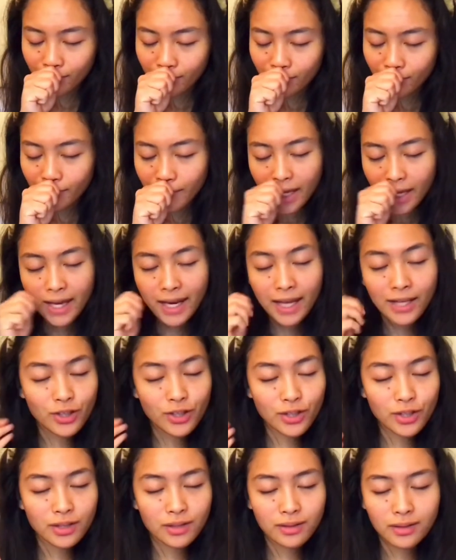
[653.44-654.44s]
and I
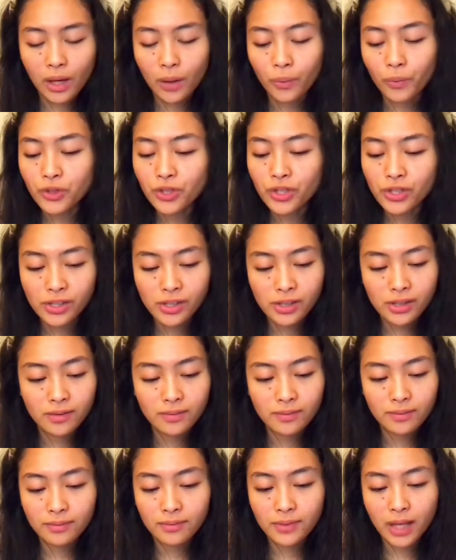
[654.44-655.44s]
would
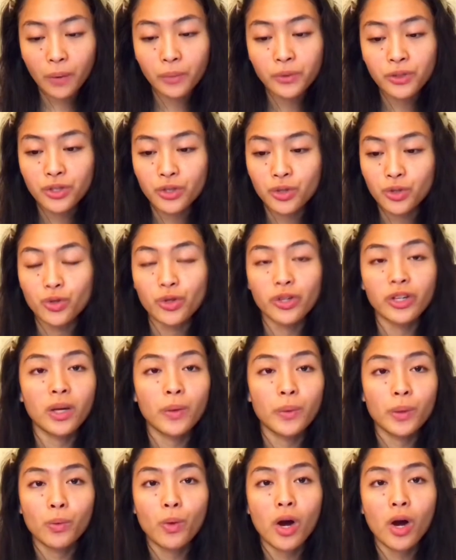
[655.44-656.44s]
just drink it
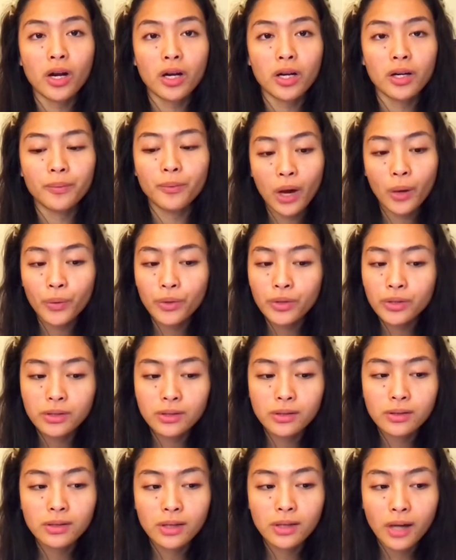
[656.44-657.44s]
with water. I would
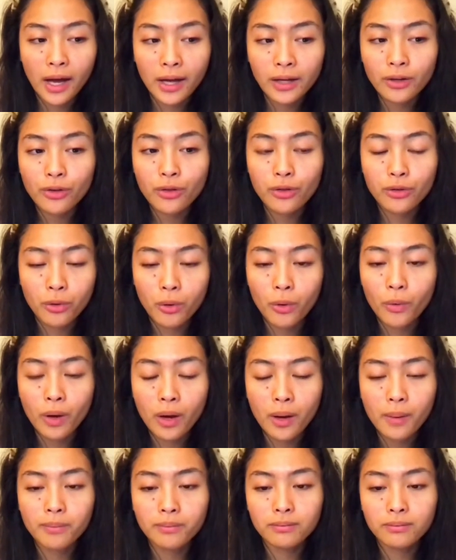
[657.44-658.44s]
kind of throw
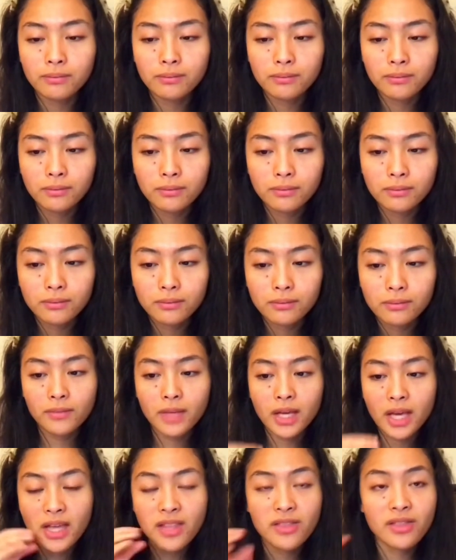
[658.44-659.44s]
up
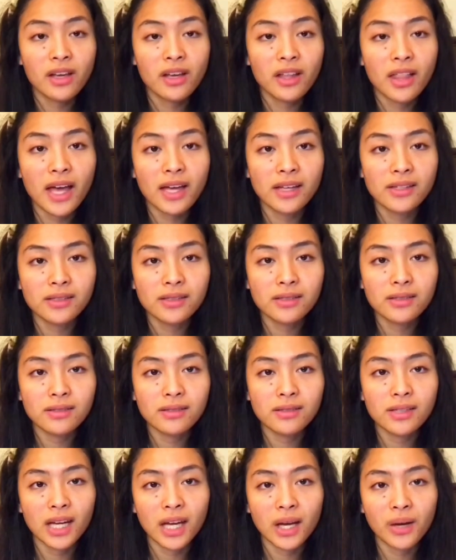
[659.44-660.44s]
in the glass, and I would